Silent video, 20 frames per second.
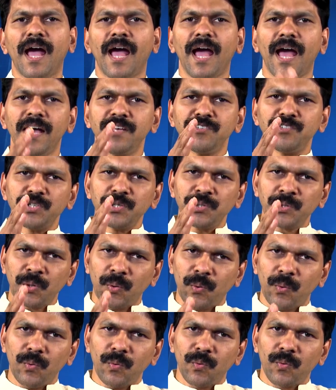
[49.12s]
As you
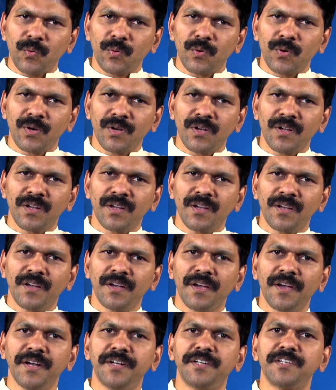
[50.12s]
know,
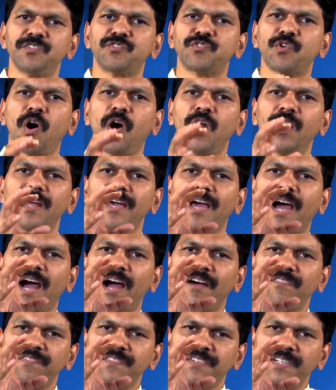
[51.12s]
it is only
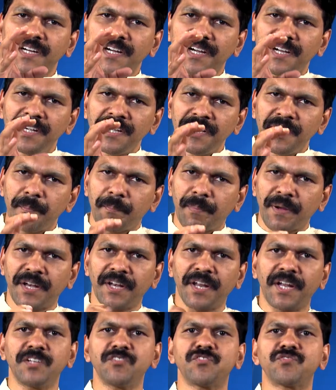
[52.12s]
after
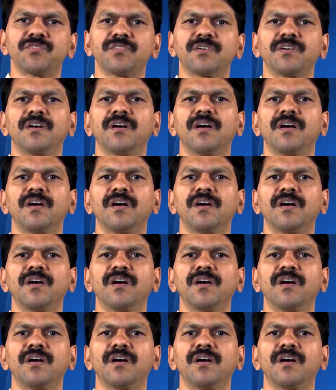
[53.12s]
independence